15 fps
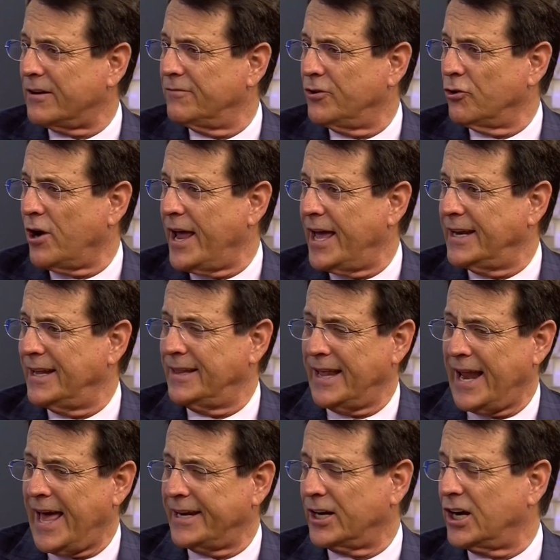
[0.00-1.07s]
of your head and
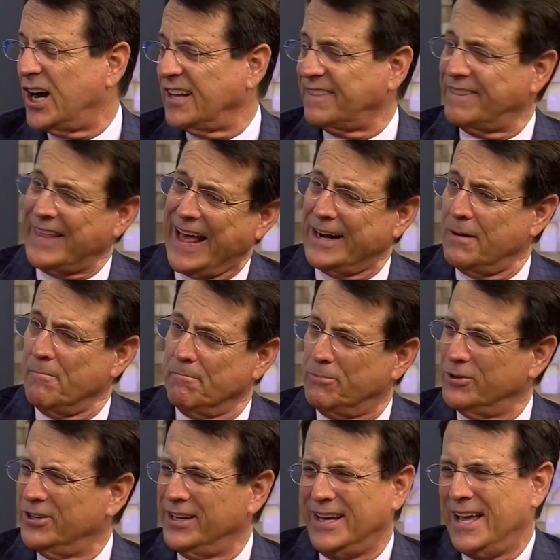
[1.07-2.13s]
then had to cut that up and
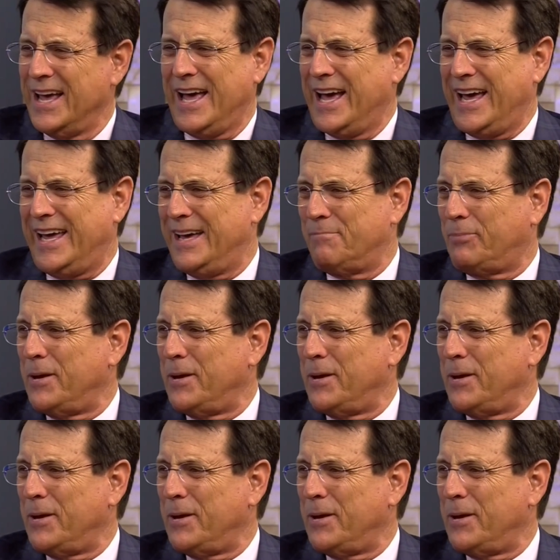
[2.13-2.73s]
put it in.